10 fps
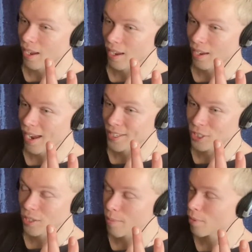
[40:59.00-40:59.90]
I
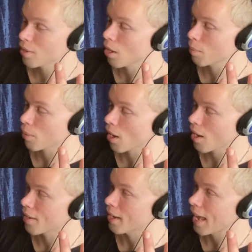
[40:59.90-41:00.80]
stumble
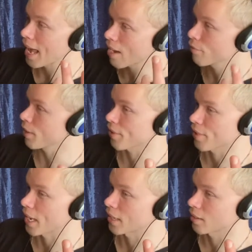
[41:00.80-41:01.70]
upon
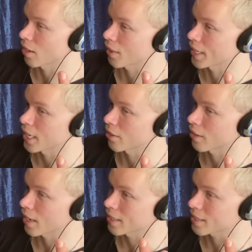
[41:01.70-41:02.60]
everything on the
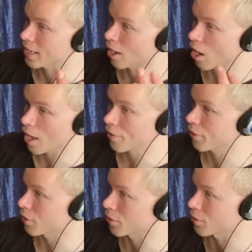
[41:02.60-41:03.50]
internet. It's like
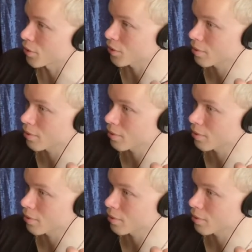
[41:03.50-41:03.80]
authors,